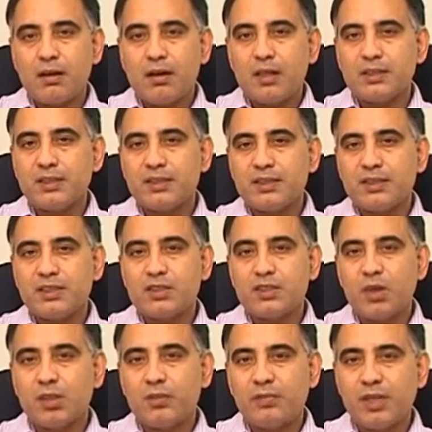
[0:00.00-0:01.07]
and the test is
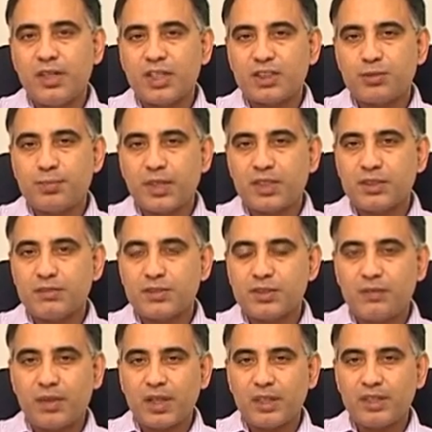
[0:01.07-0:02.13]
not very expensive, it is
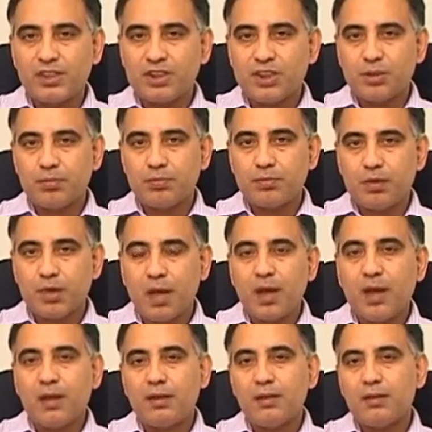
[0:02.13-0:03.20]
very cheap
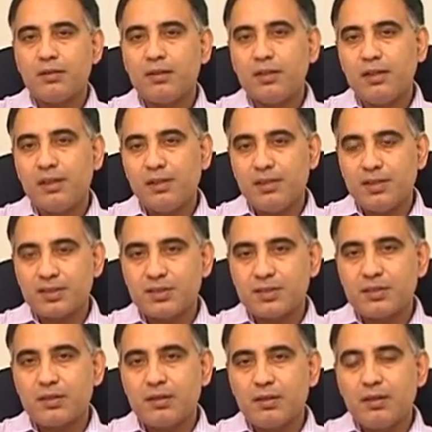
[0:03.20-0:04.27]
and the yield is
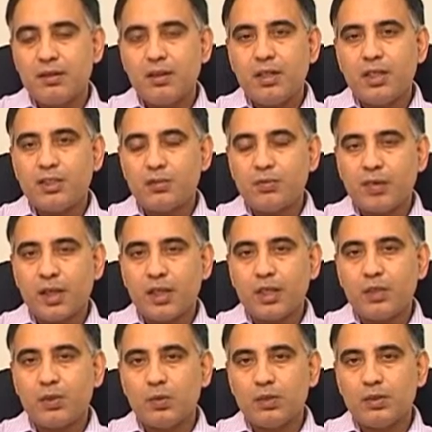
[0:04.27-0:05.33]
is very
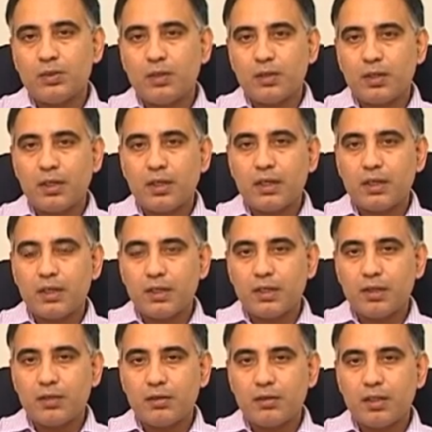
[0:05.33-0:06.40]
good in,
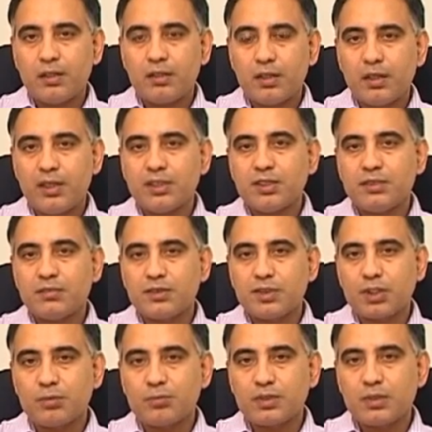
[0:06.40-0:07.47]
re, in relative
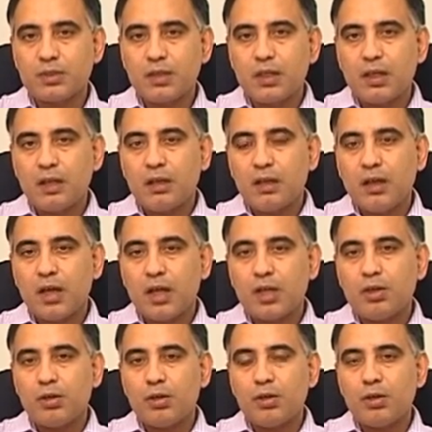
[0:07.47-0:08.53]
terms
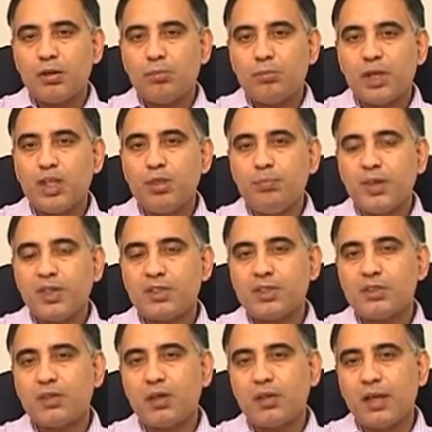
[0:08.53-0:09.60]
and many
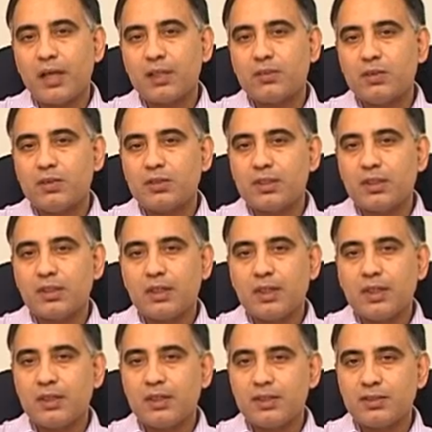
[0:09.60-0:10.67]
patients are diagnosed at an
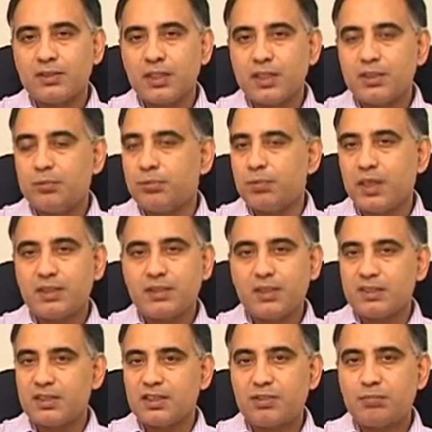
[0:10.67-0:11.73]
earlier stage by
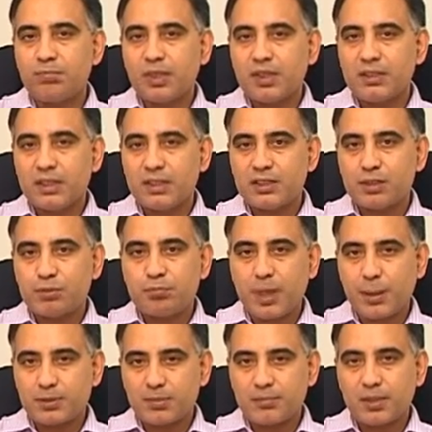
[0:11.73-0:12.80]
such a simple test
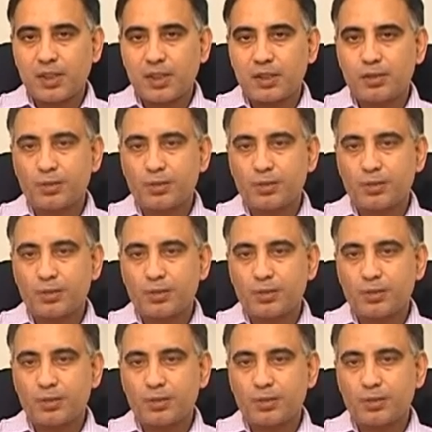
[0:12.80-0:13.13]
pap smear.